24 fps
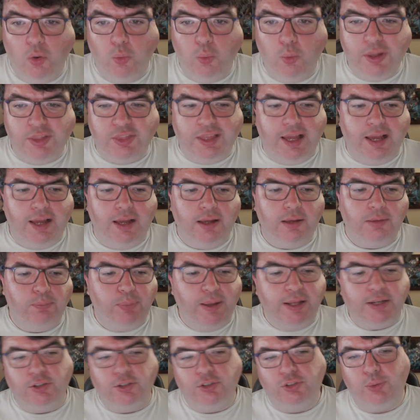With a
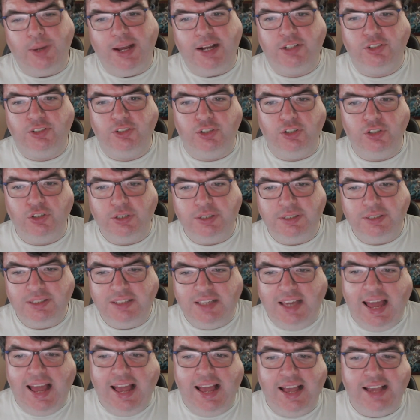better director and
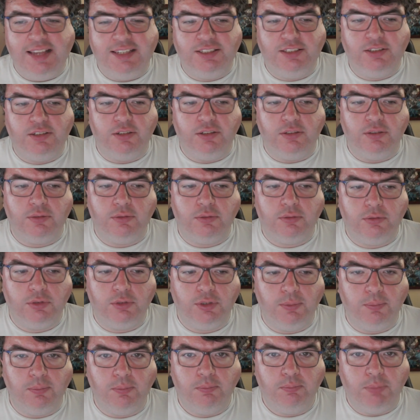cast, and
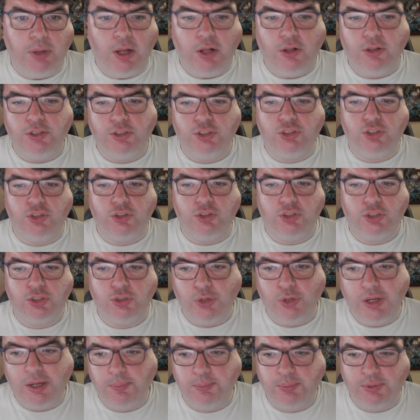some polish to the
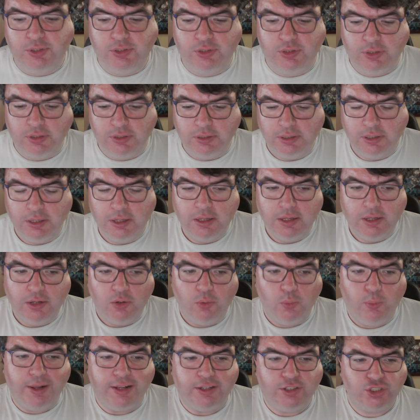script,
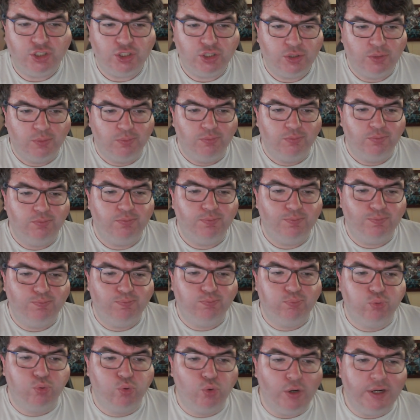which
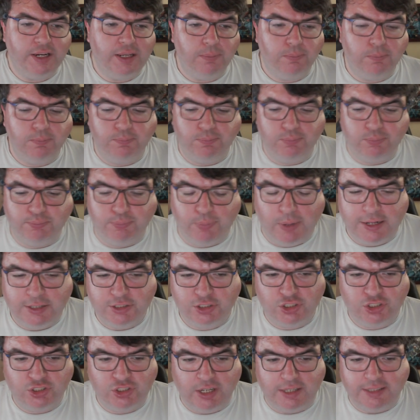pretty
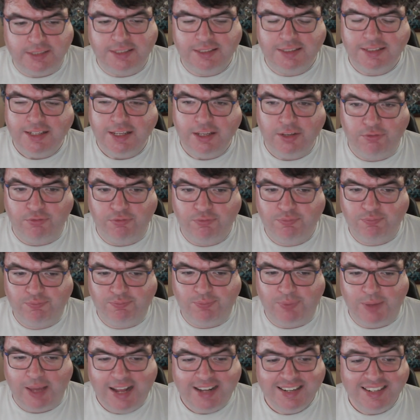much doesn't leave
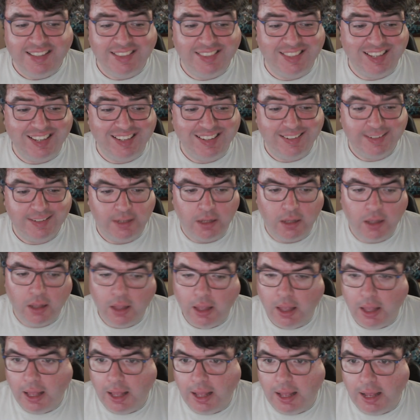anything,
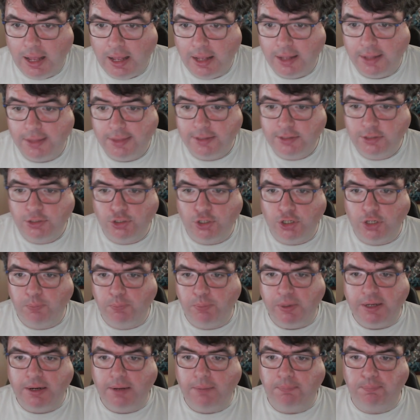uh, this could have
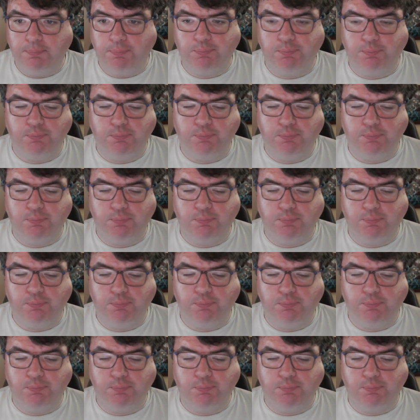been a,